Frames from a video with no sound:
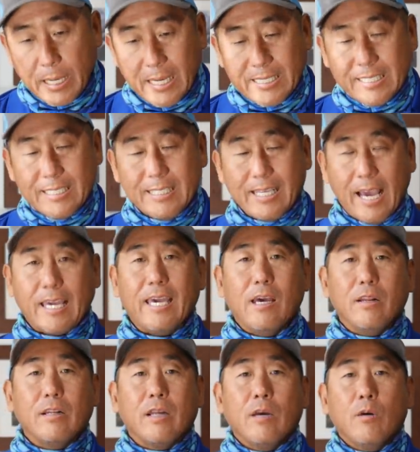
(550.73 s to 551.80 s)

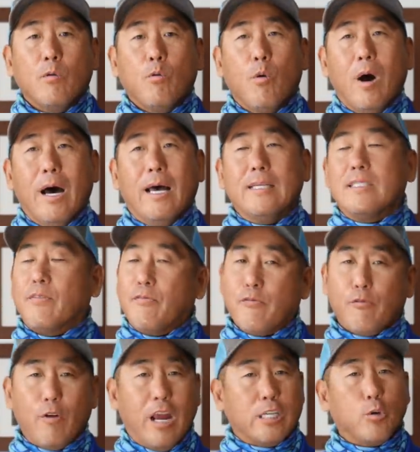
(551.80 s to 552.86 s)
Second was
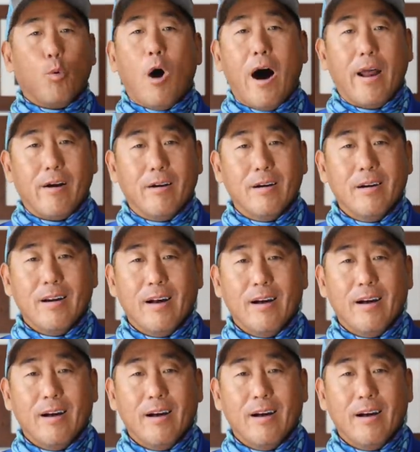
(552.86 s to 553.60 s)
fresh water.